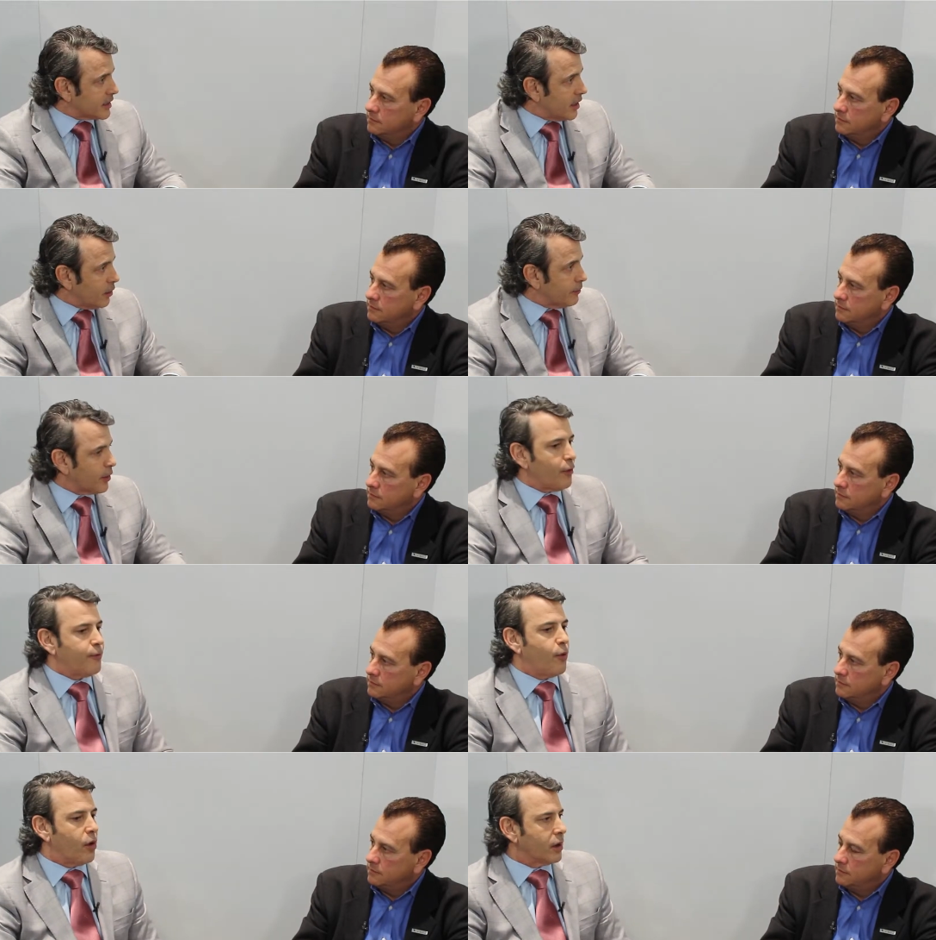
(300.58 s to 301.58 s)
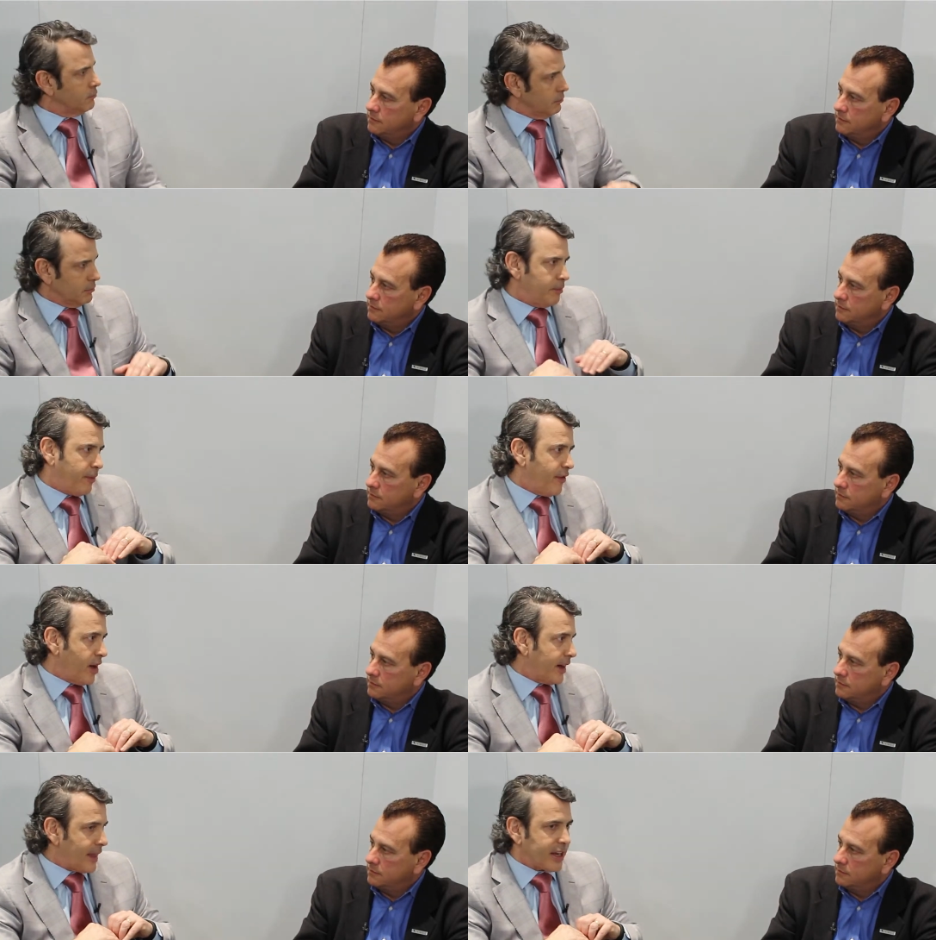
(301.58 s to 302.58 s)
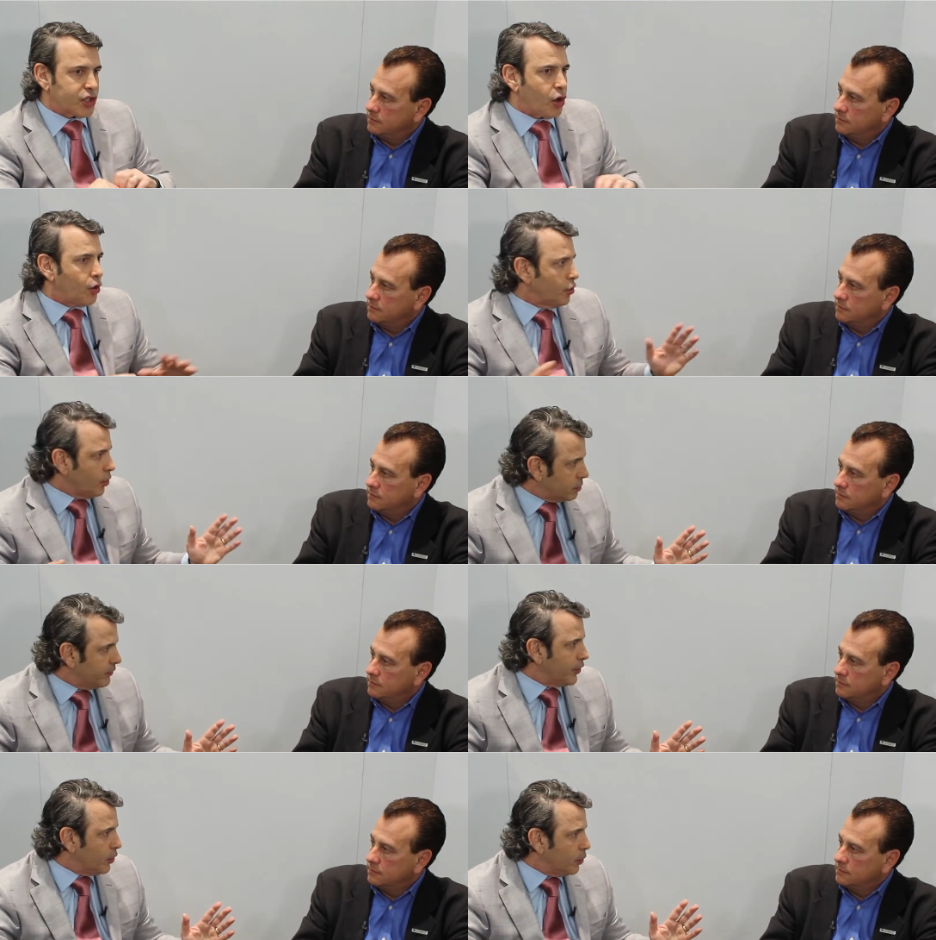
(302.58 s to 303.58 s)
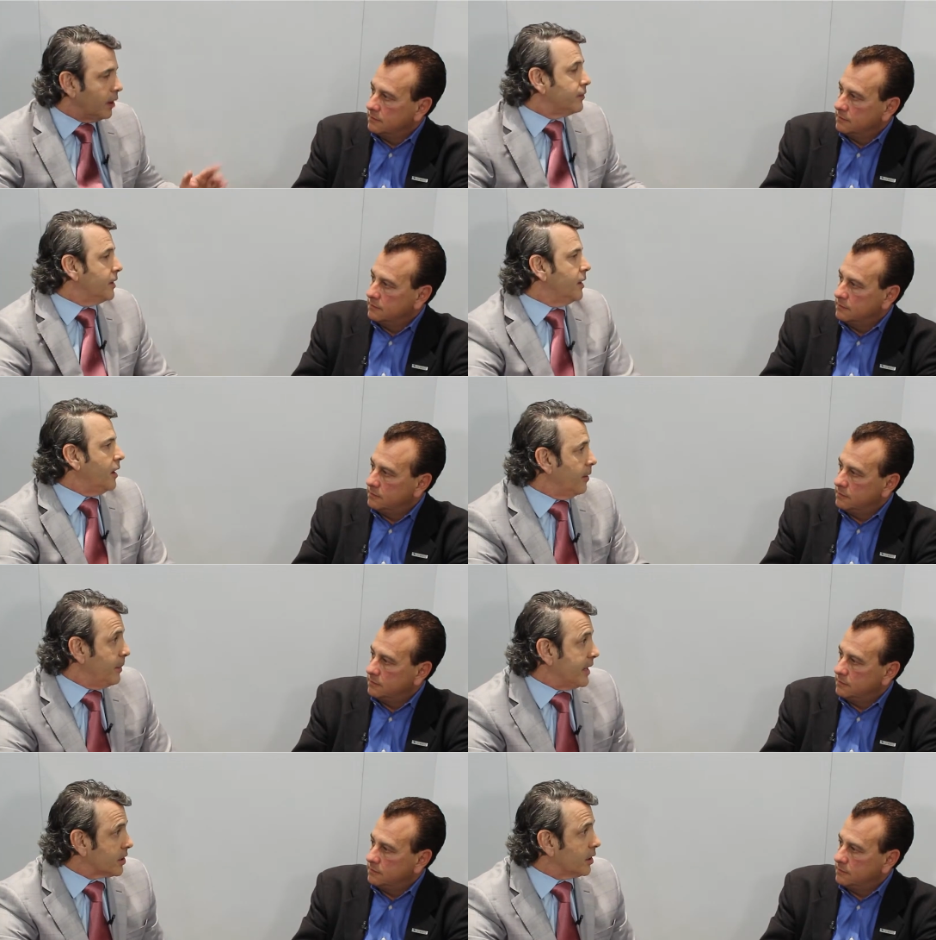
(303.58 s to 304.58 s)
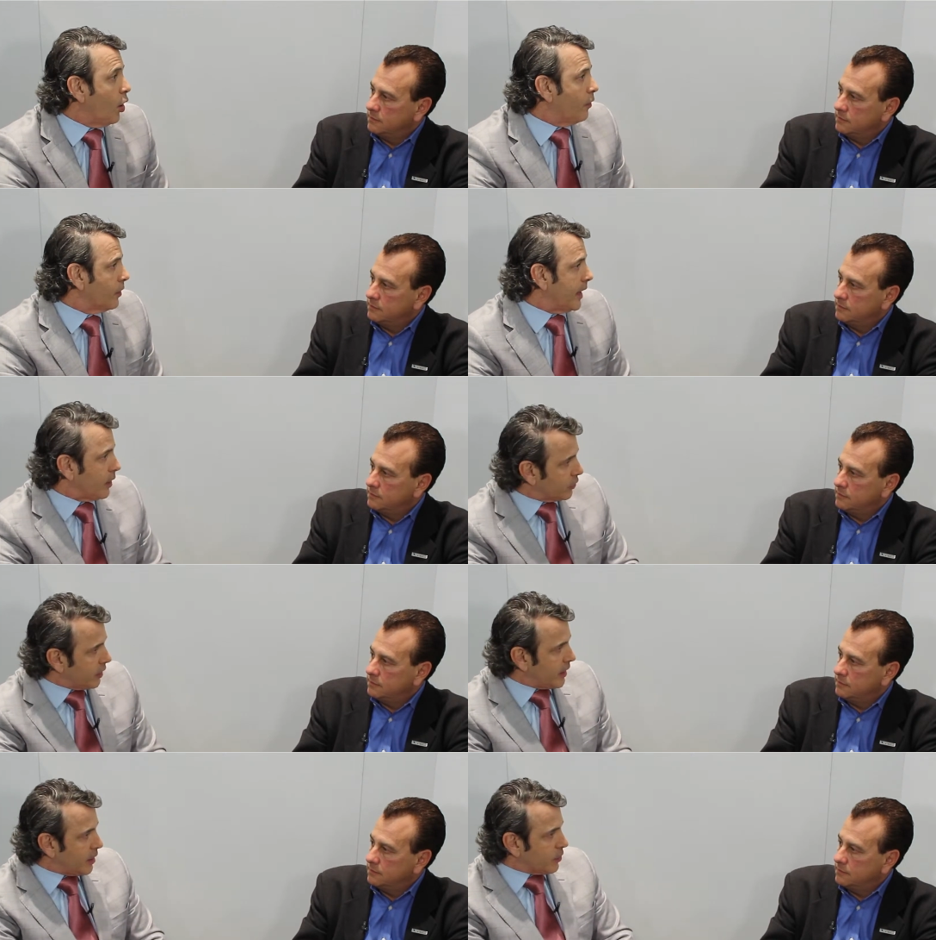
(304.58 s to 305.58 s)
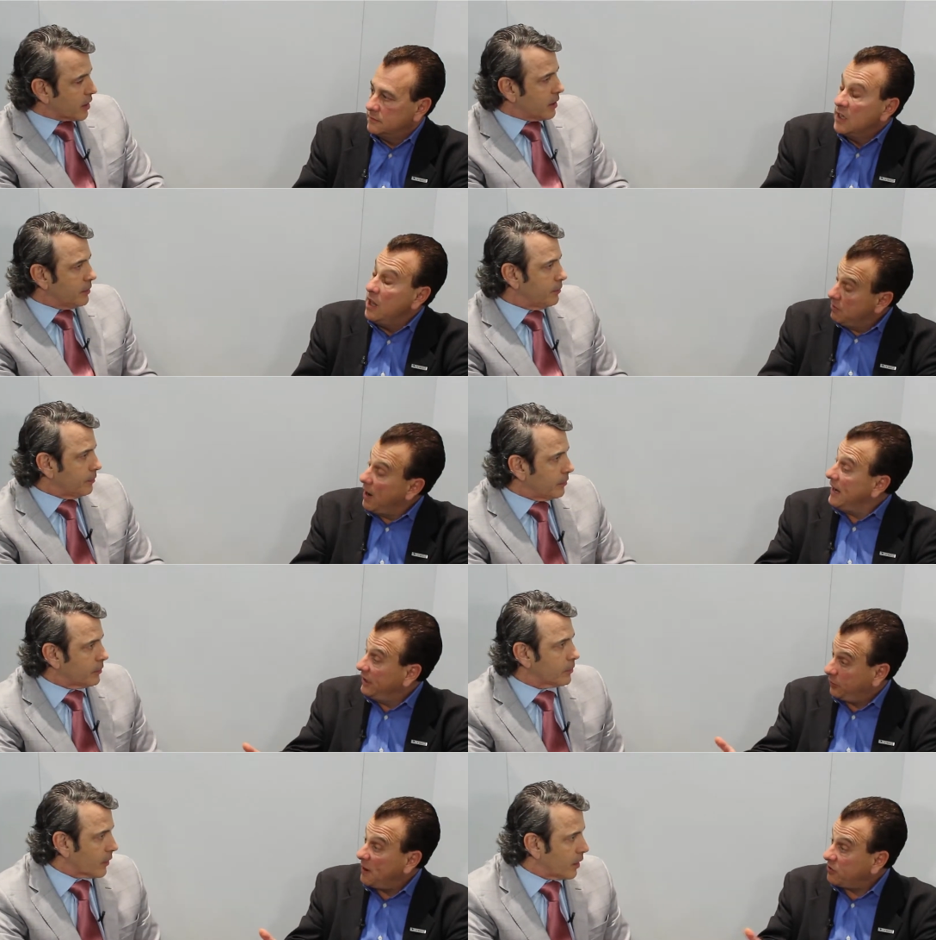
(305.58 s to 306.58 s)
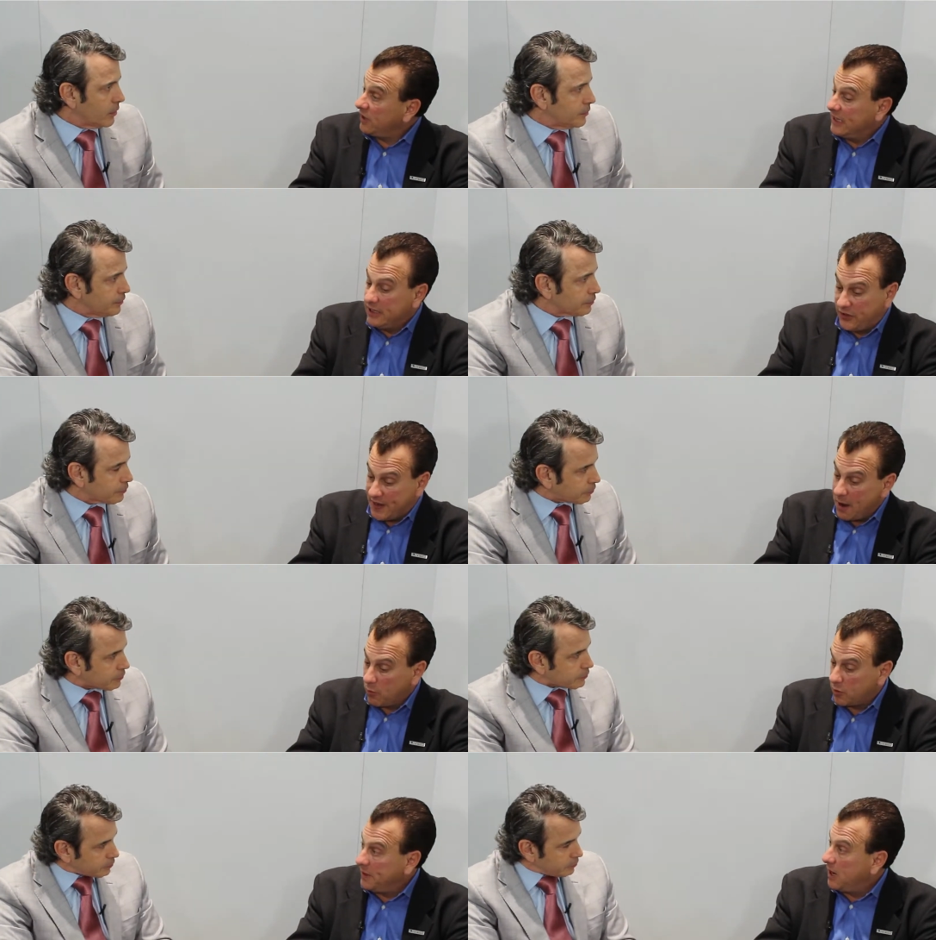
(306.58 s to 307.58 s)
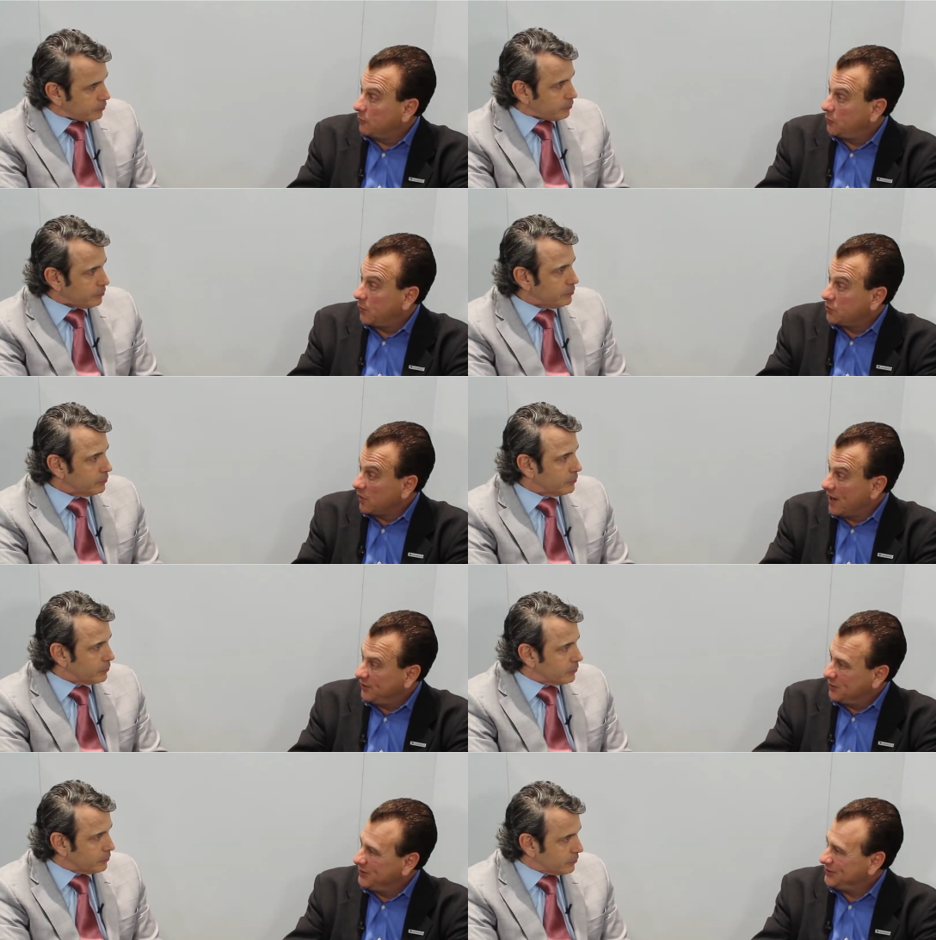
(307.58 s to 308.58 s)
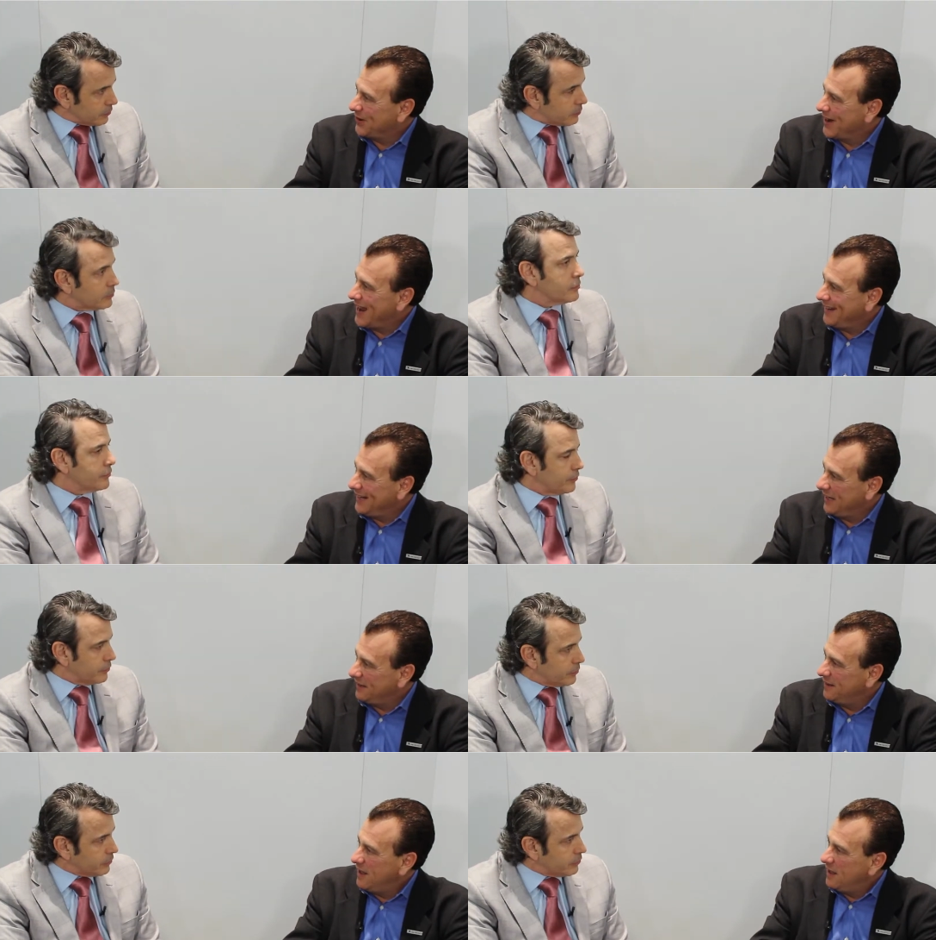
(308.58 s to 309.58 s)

Speaker 1: itself, you know, for providing that total view of basically overlay
Speaker 2: and underlay networking? Right, especially as the network becomes virtualized and we start adding in